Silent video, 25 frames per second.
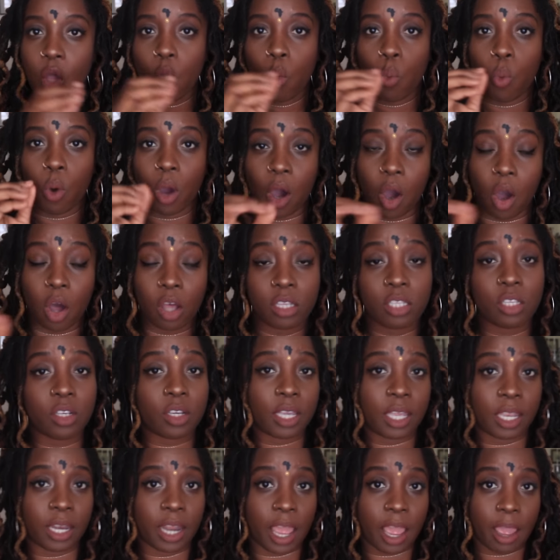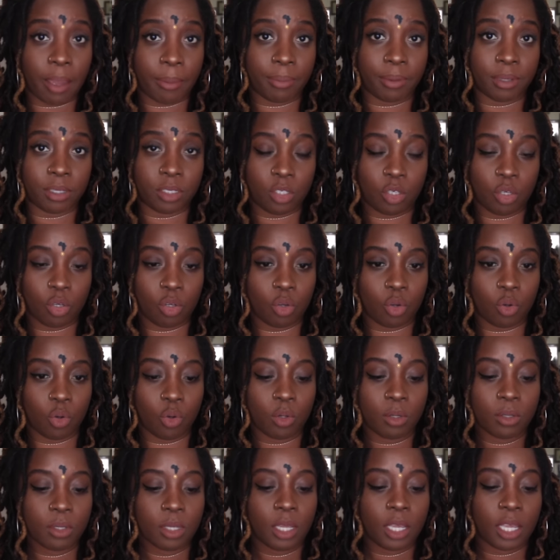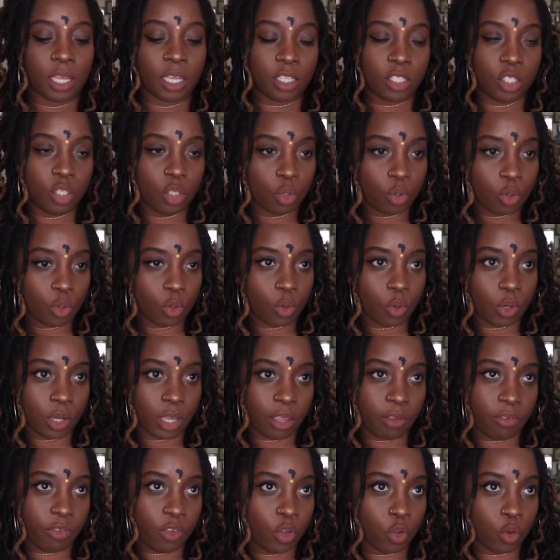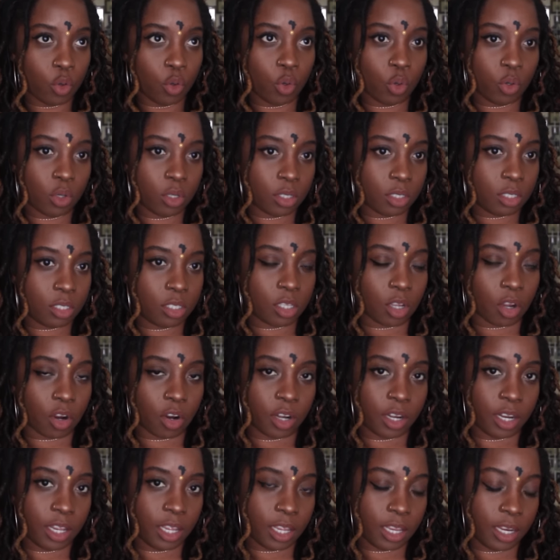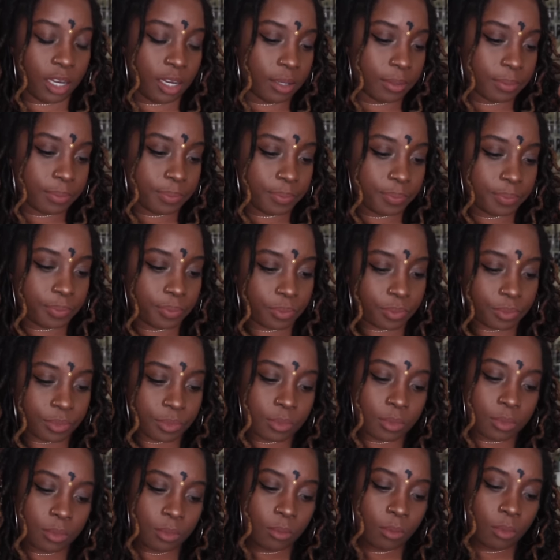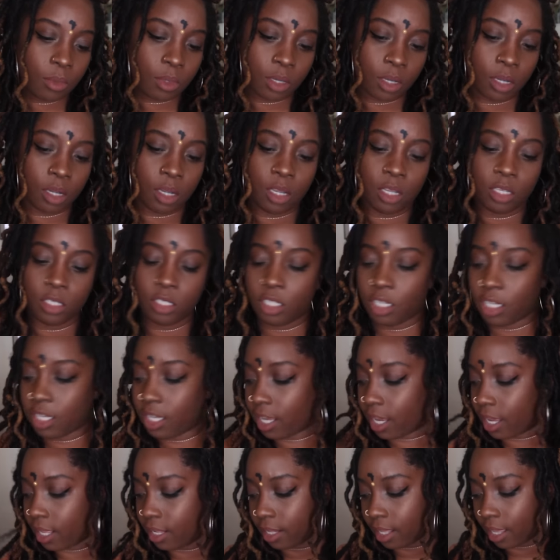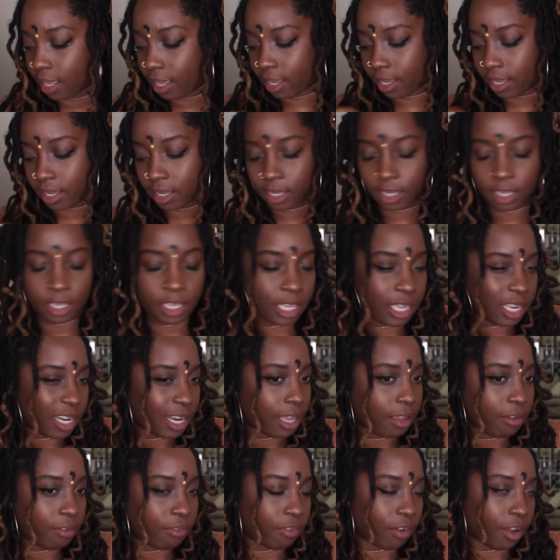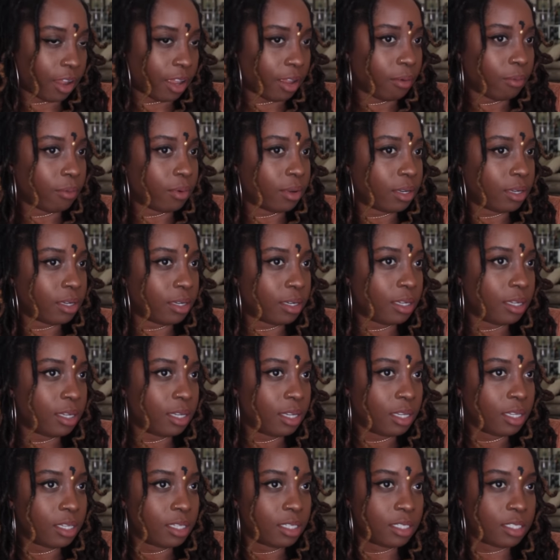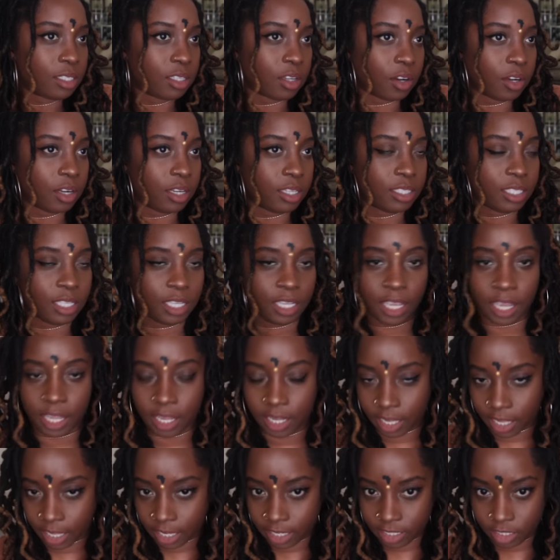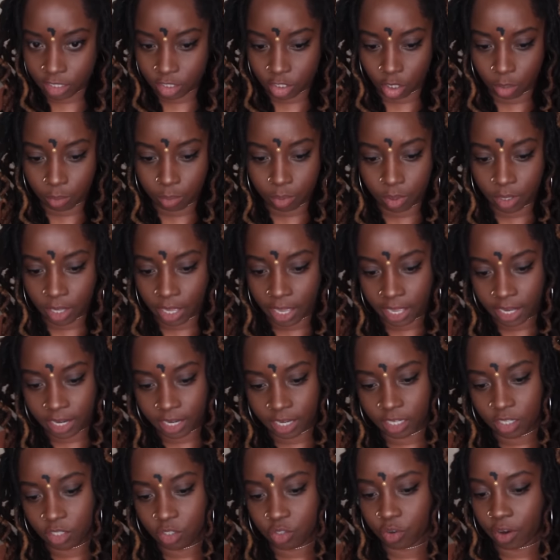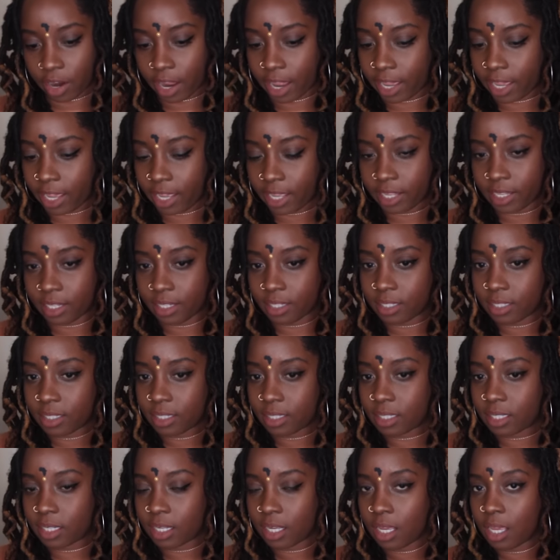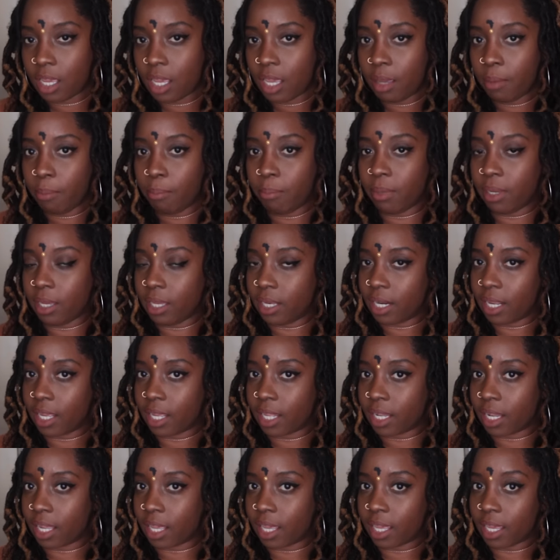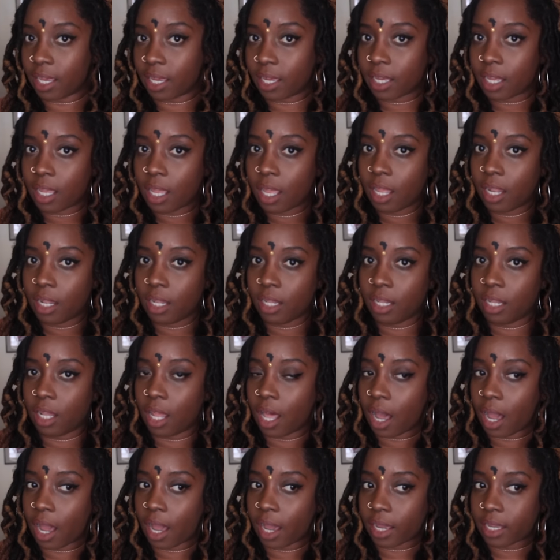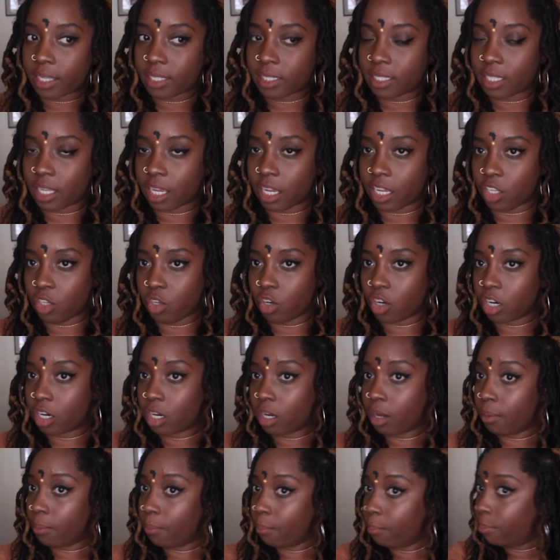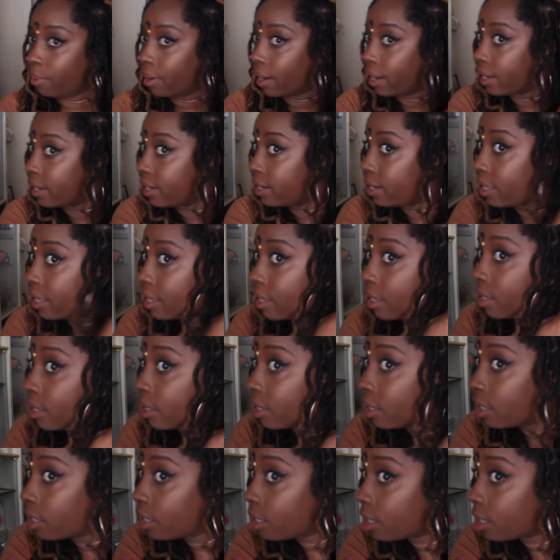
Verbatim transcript: What also can happen too is you, if you started to get like, can I find one? Started to get like double-headed dragons, meaning like locks that you're combining.